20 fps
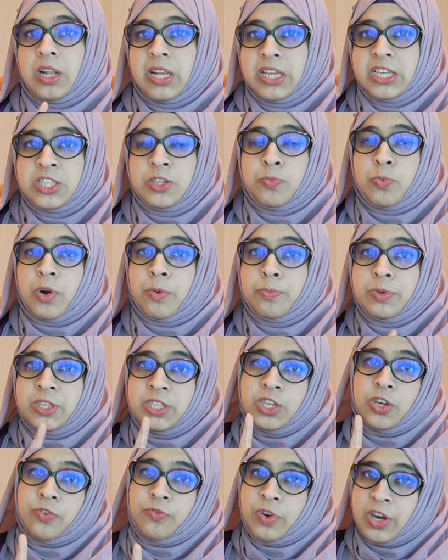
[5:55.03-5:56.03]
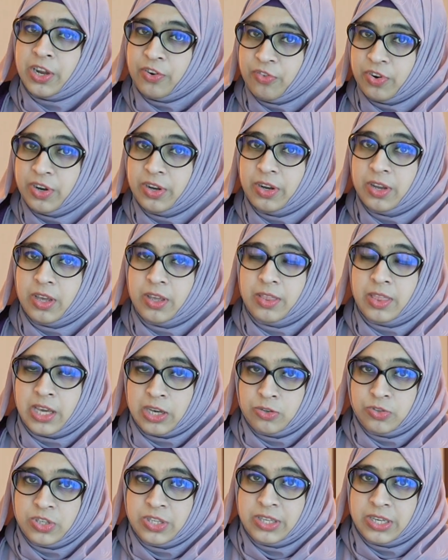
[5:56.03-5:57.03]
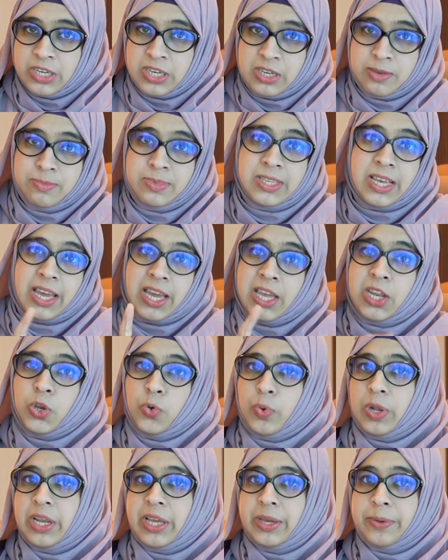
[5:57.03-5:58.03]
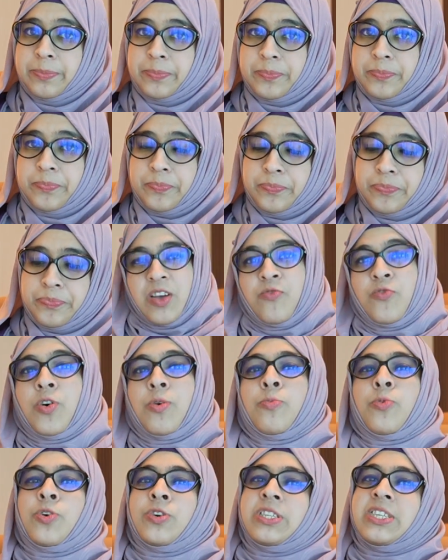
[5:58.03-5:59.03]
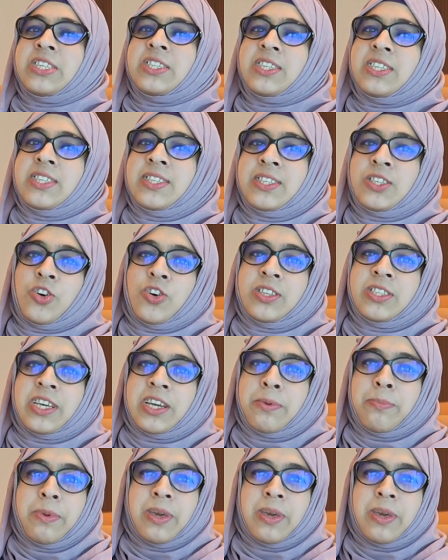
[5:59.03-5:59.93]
leased property of 100,000 dirhams annually. For more details, contact